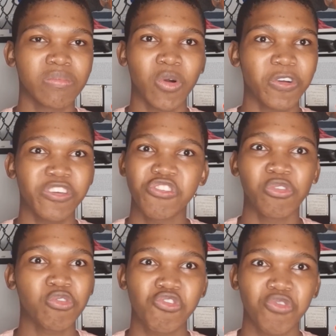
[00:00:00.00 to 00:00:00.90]
original
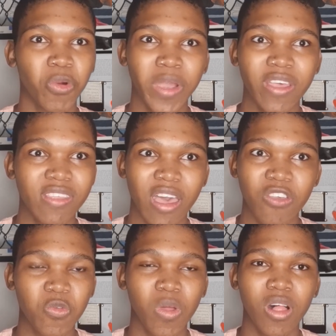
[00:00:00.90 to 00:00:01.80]
drawings as
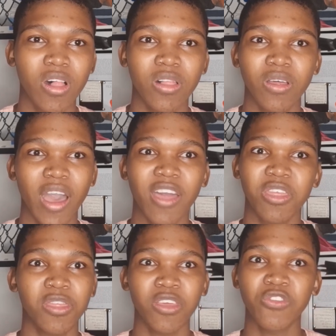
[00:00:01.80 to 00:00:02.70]
well, either
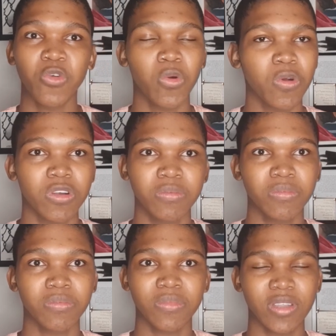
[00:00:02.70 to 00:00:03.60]
than your
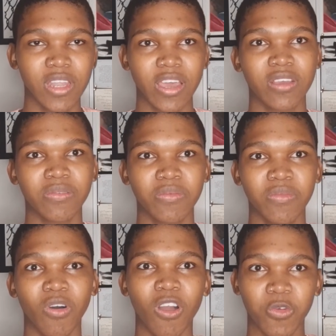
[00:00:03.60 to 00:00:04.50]
like
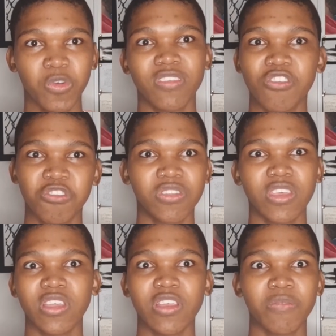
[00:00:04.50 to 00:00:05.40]
artworks that you
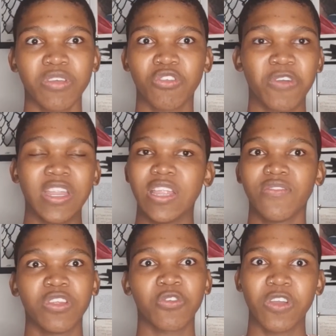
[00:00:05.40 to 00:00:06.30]
did in grade 11
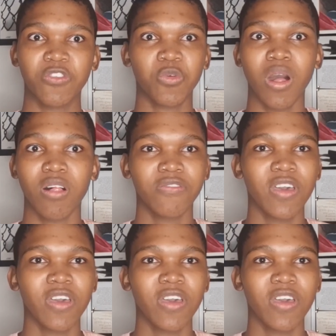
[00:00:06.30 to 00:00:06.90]
and grade 12.